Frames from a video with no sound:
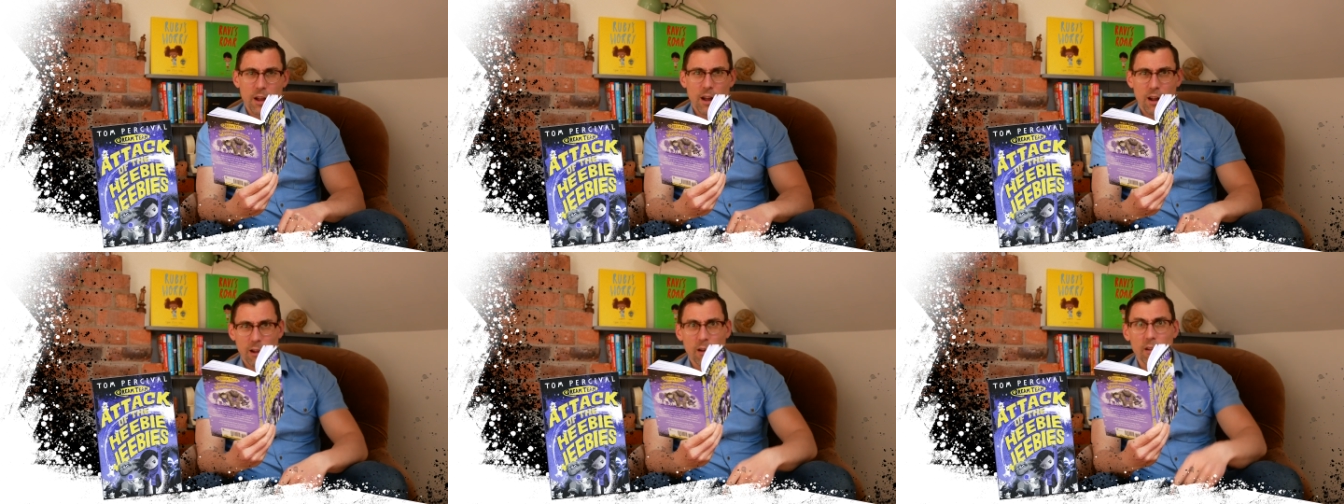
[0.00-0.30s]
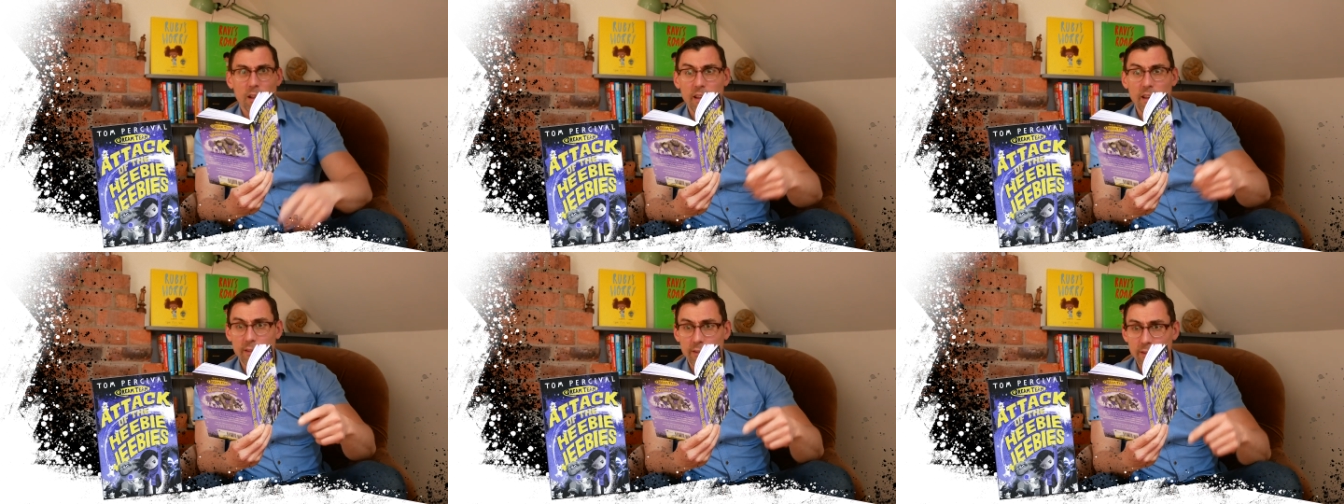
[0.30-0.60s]
A lot
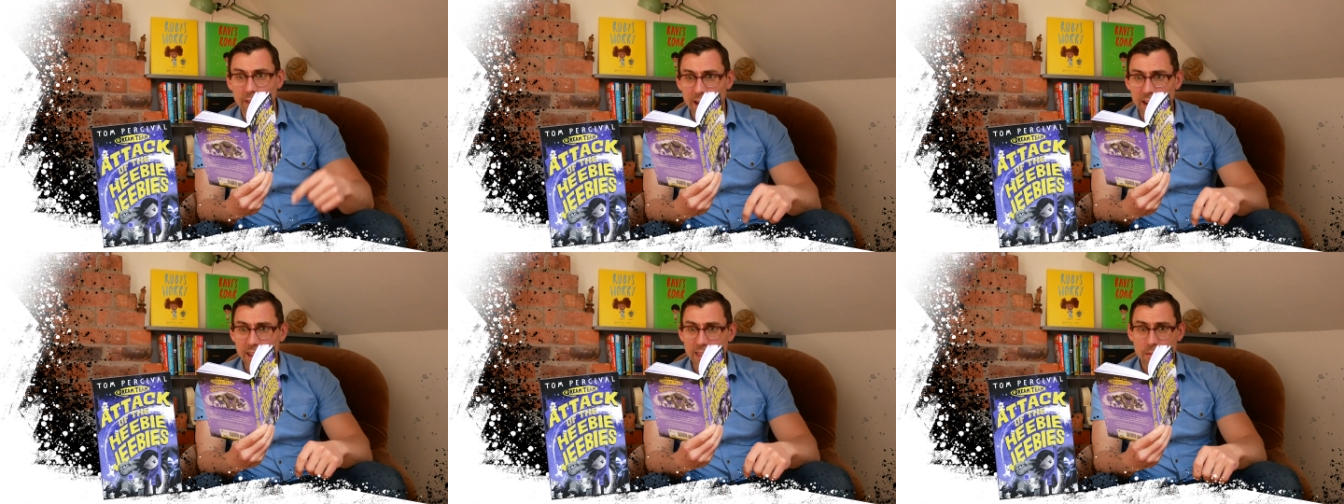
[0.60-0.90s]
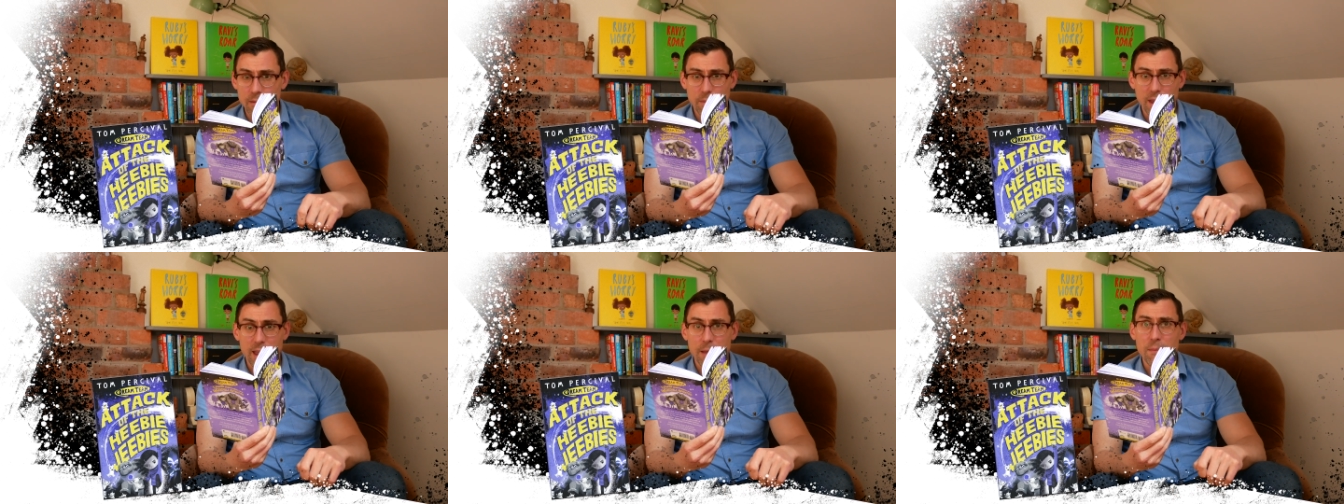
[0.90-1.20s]
less silly
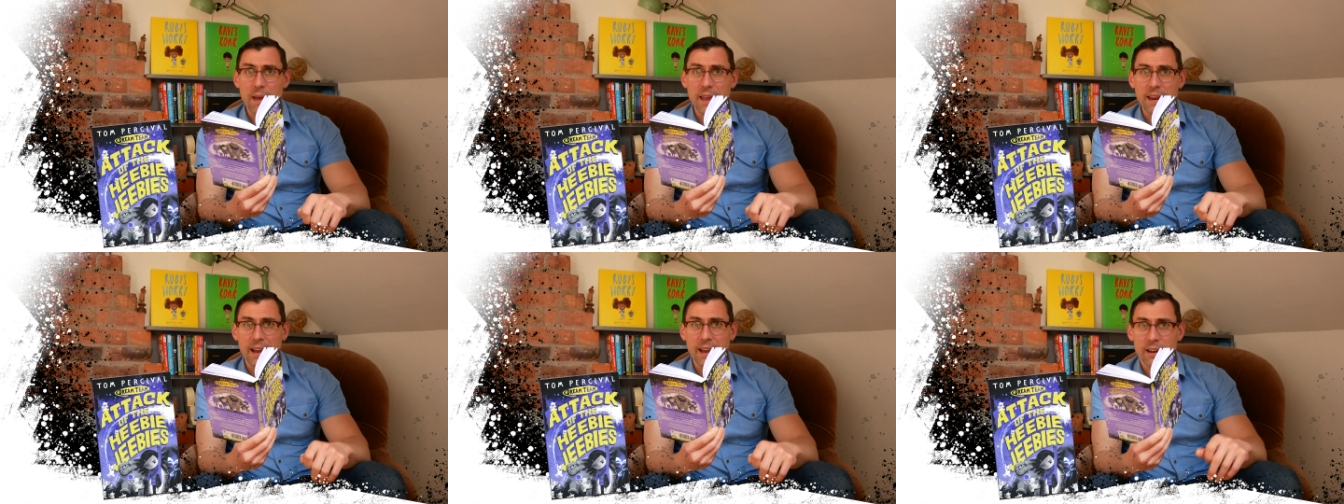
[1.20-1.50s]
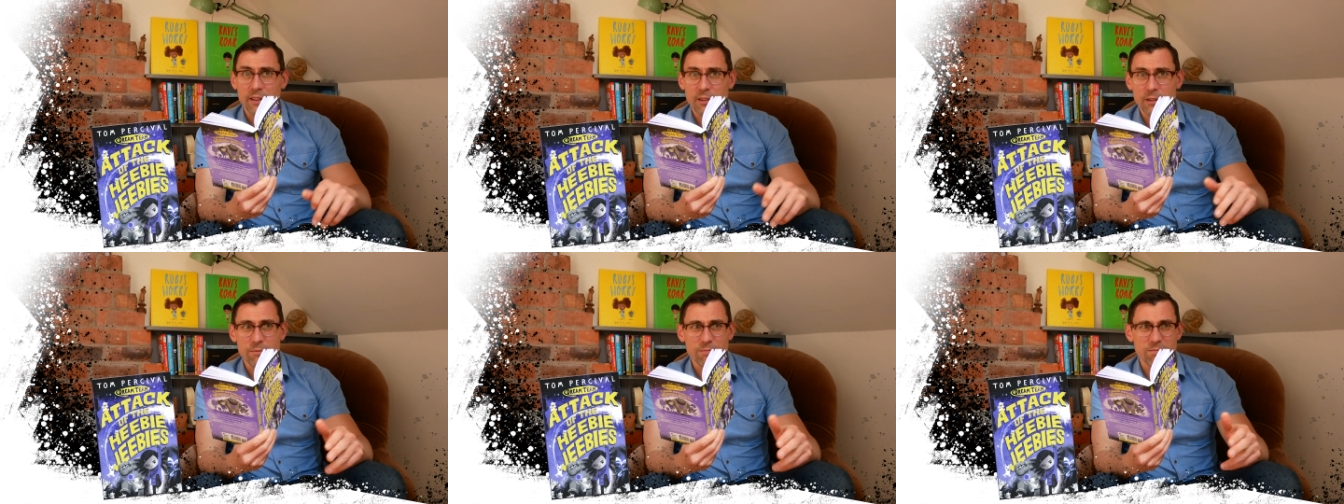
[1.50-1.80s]
than being made
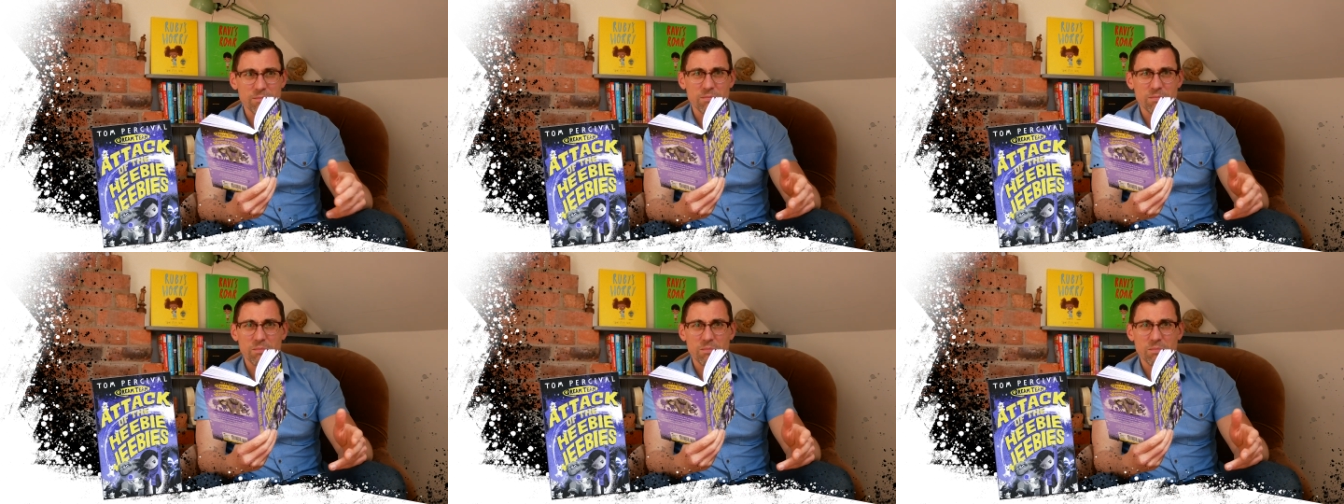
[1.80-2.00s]
out of,